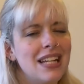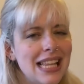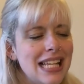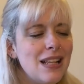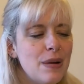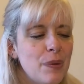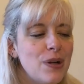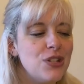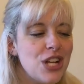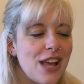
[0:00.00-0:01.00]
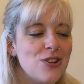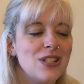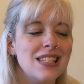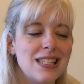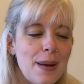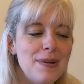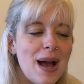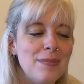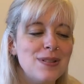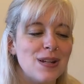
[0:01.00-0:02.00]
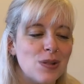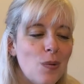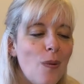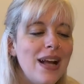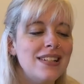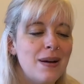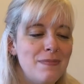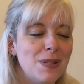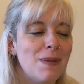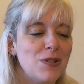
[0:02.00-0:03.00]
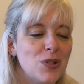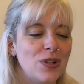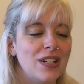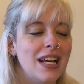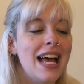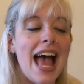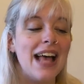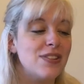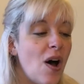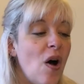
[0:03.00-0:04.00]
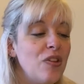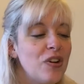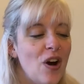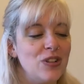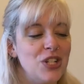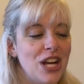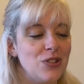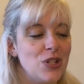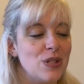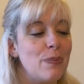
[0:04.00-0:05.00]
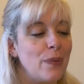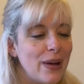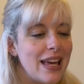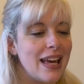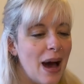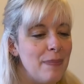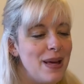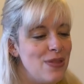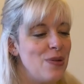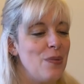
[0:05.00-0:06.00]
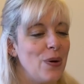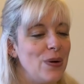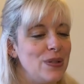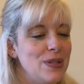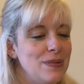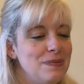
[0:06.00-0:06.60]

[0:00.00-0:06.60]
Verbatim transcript: A little appreciation sometimes does quite as much good as all the conscientious bringing up in the world.